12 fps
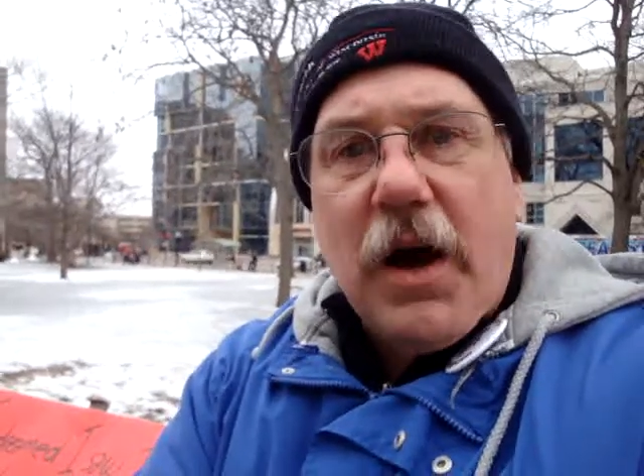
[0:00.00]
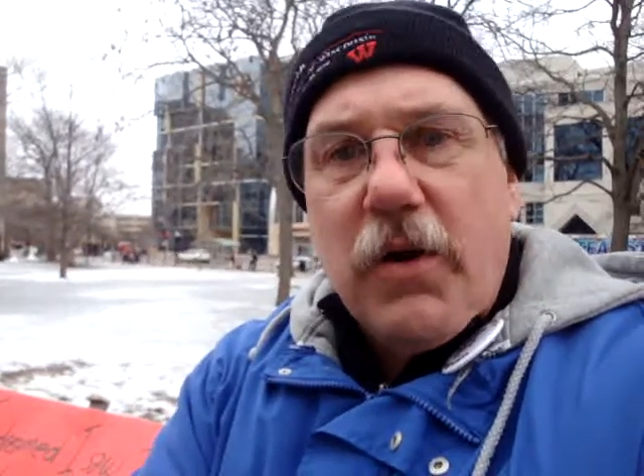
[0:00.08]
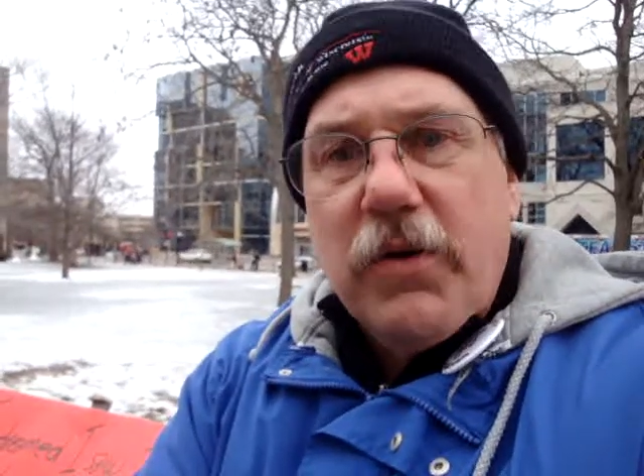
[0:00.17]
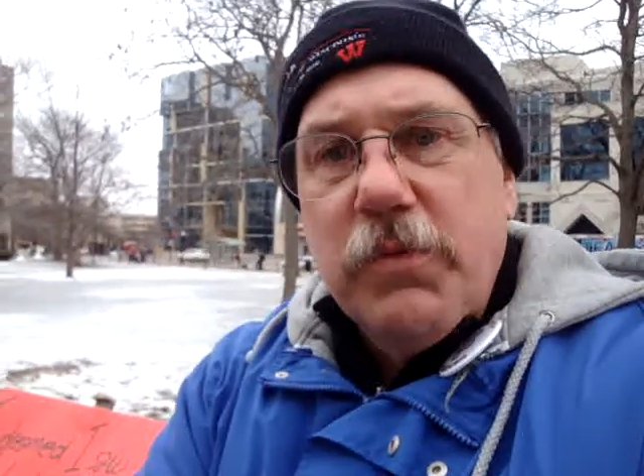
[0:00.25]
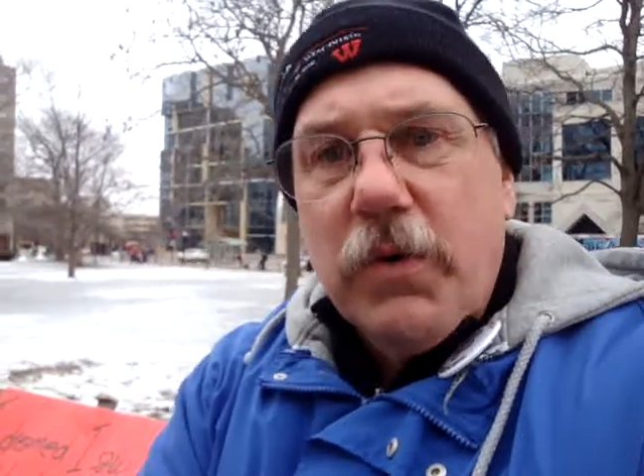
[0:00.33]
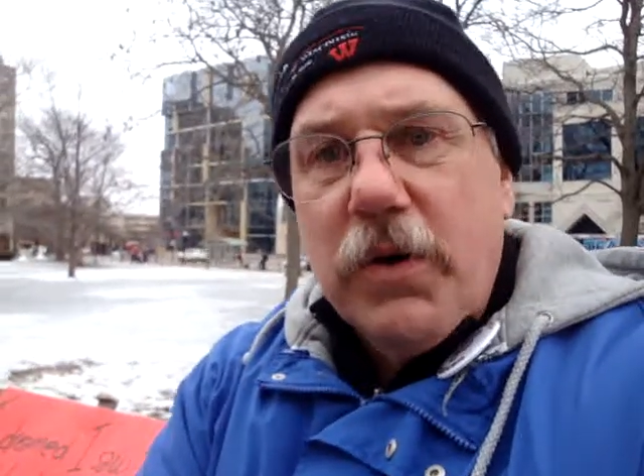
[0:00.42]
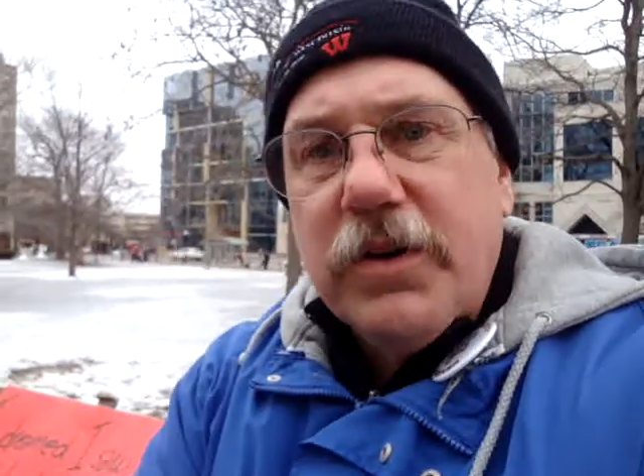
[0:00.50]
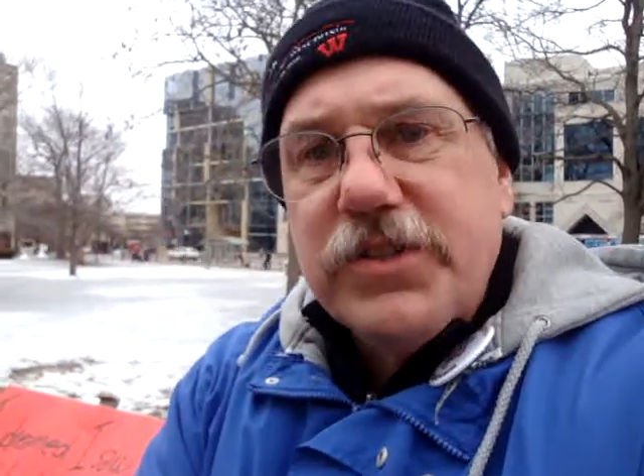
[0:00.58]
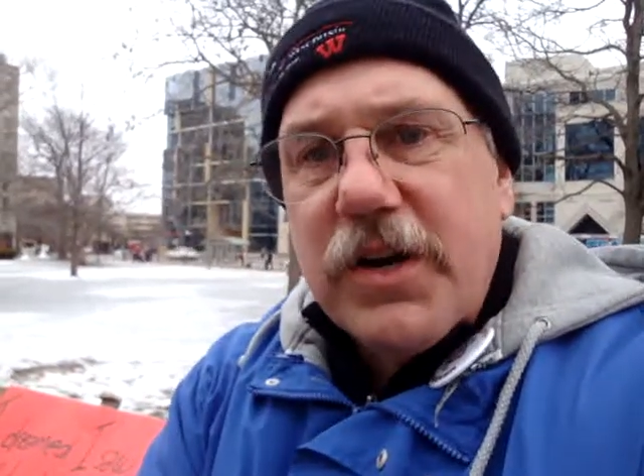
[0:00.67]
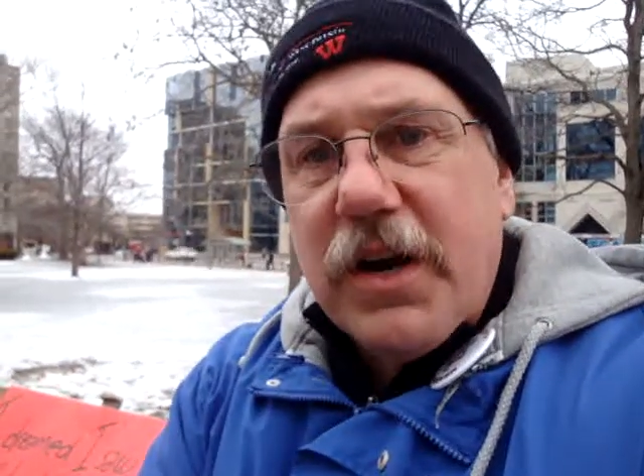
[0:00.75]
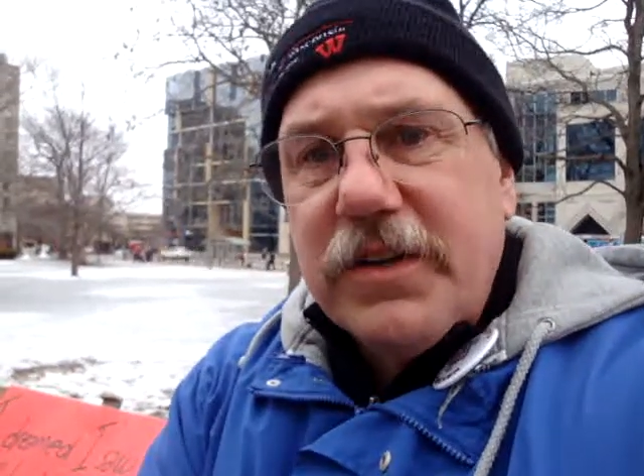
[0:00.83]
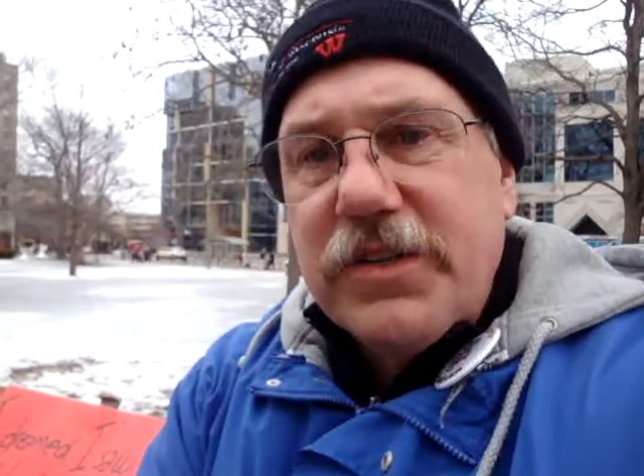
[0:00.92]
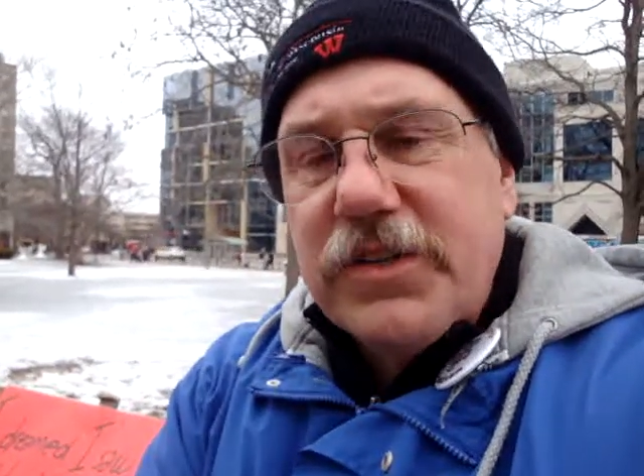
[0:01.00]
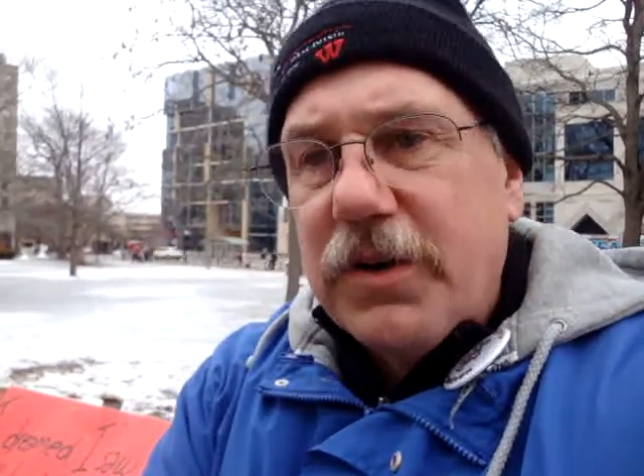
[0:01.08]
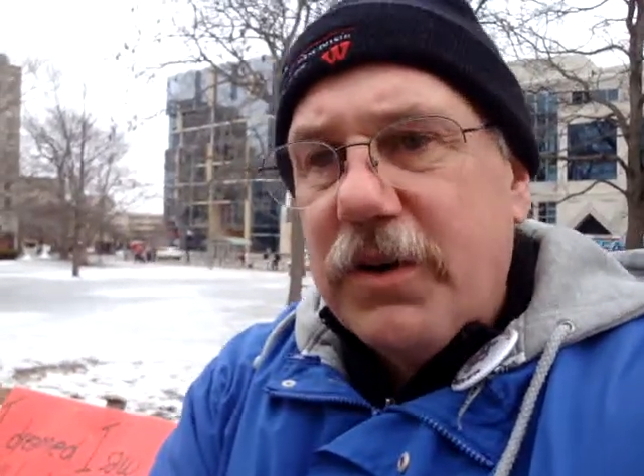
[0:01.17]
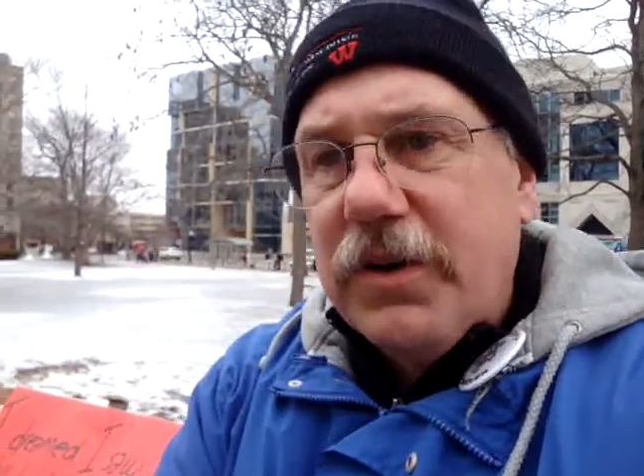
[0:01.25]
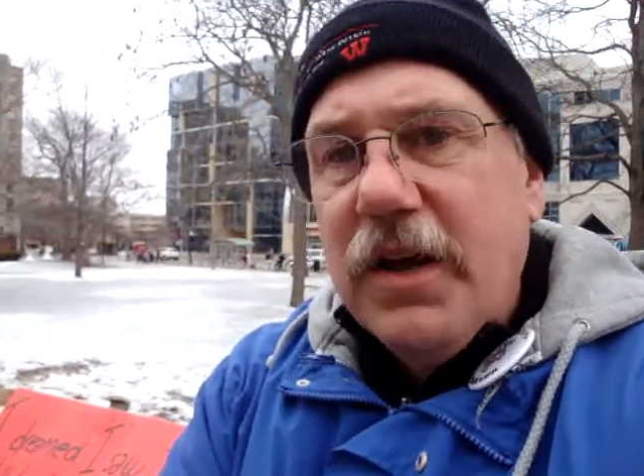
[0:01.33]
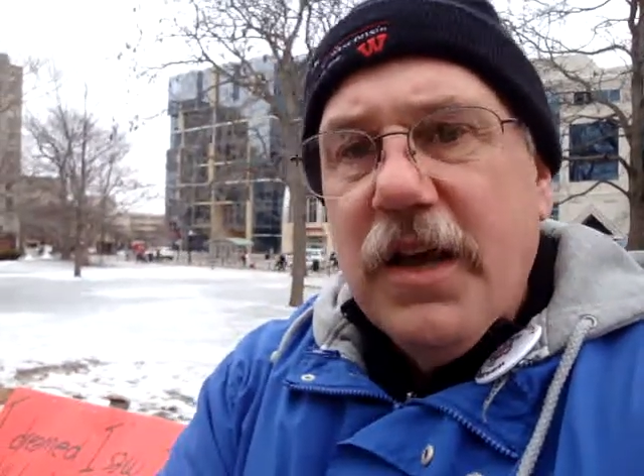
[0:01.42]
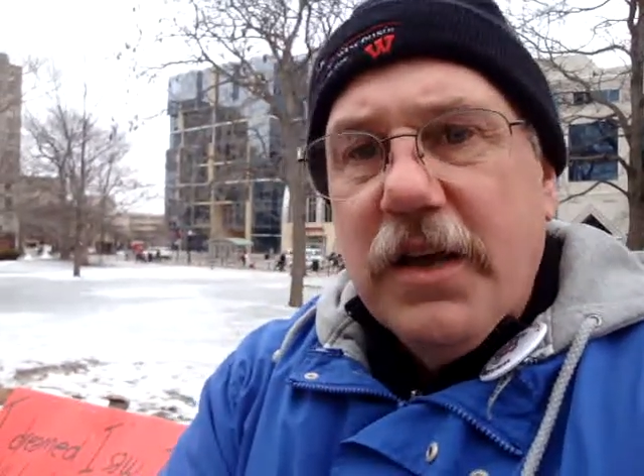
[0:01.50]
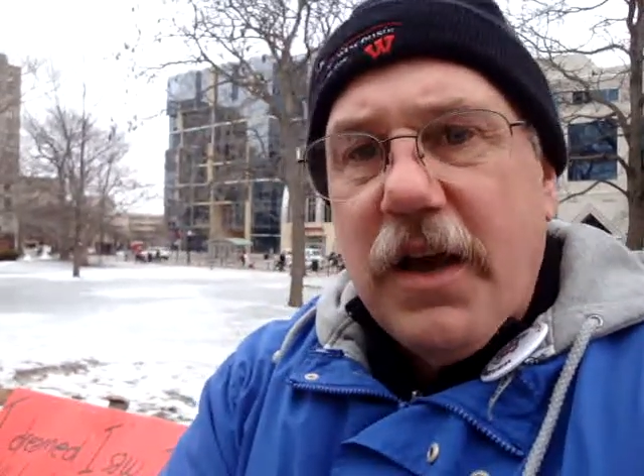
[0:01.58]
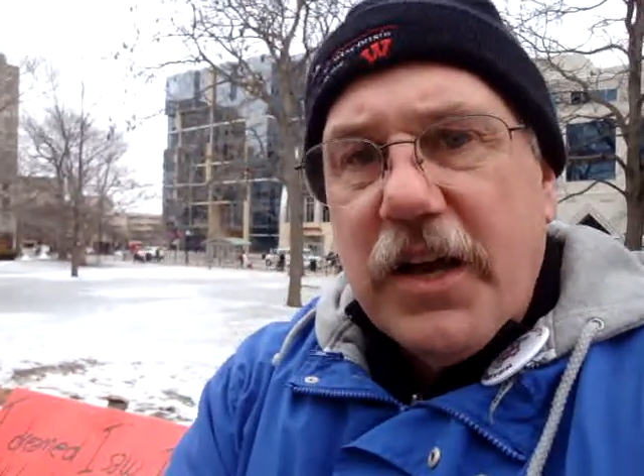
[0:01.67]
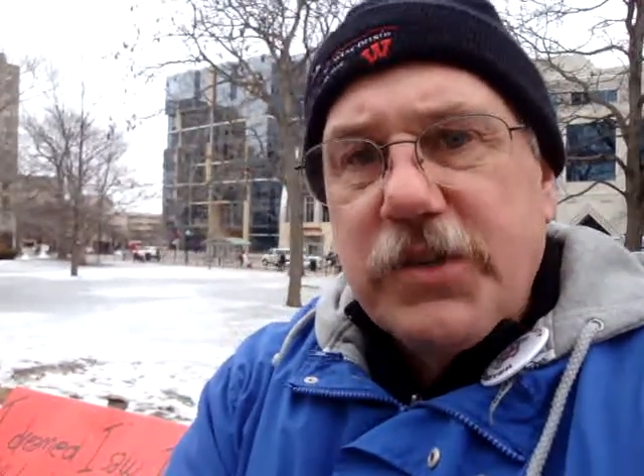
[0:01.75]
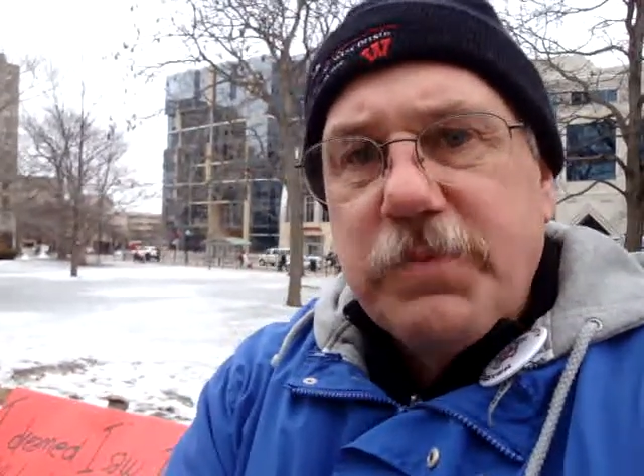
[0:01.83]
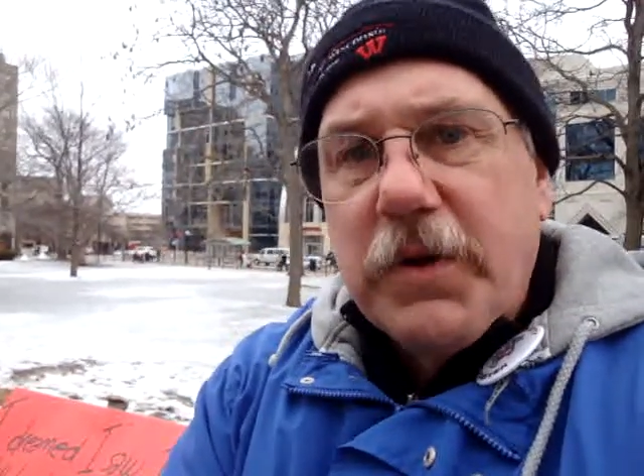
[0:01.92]
county workers are concerned,
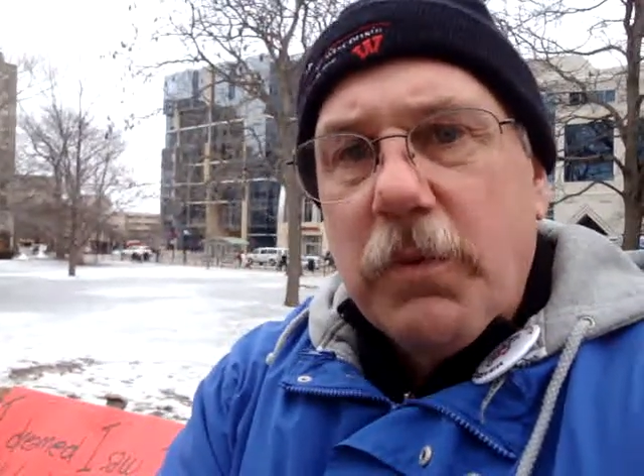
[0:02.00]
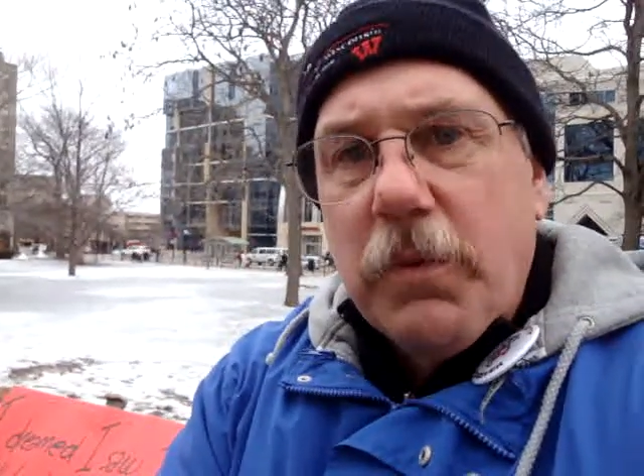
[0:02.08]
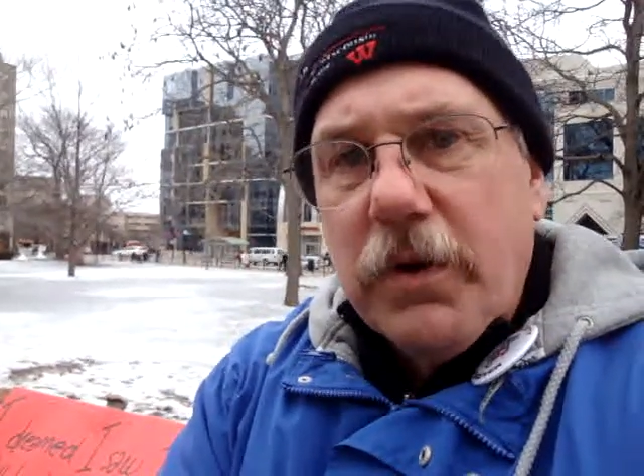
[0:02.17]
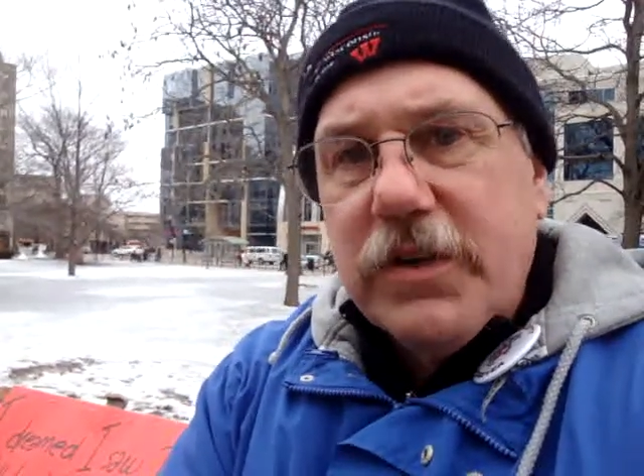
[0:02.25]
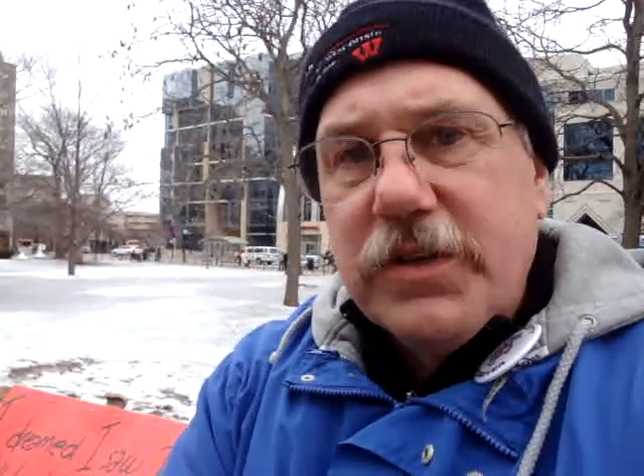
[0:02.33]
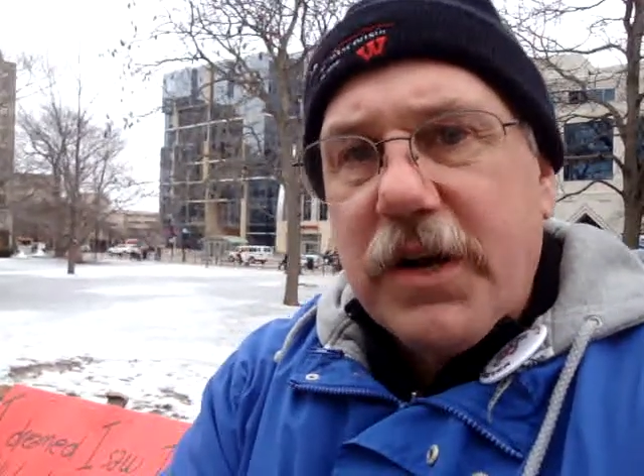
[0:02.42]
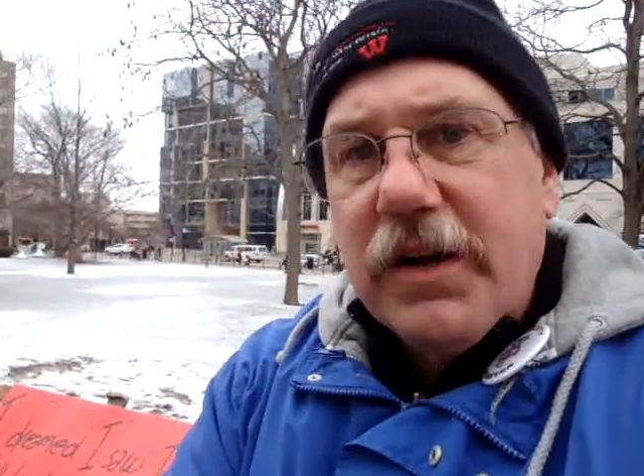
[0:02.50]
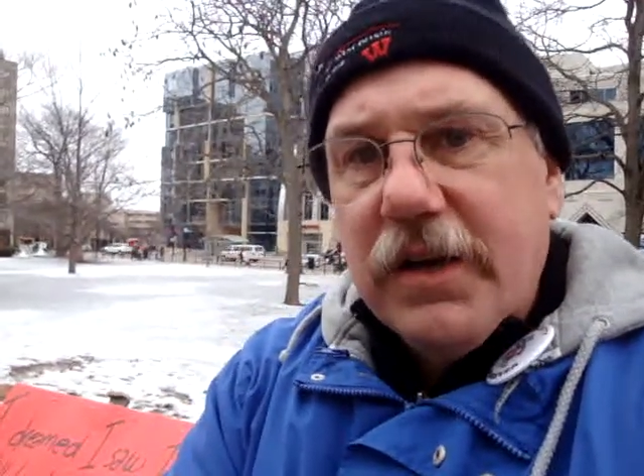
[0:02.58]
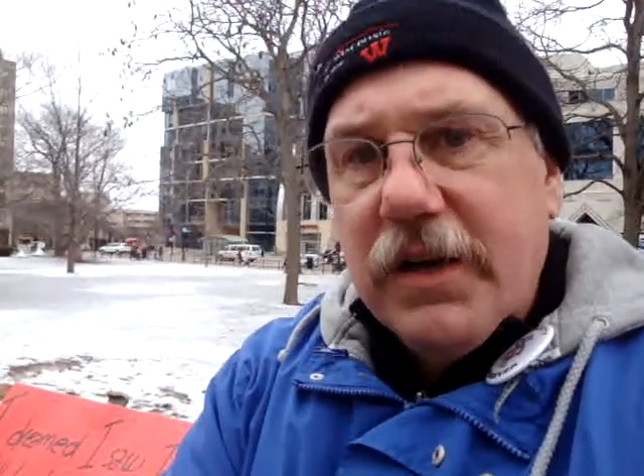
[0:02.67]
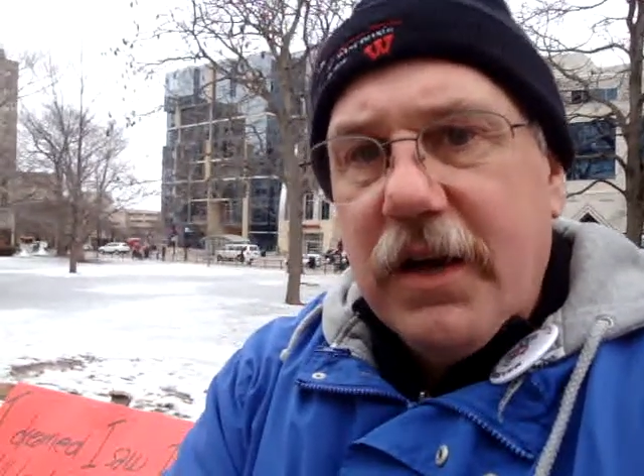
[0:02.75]
hospital workers are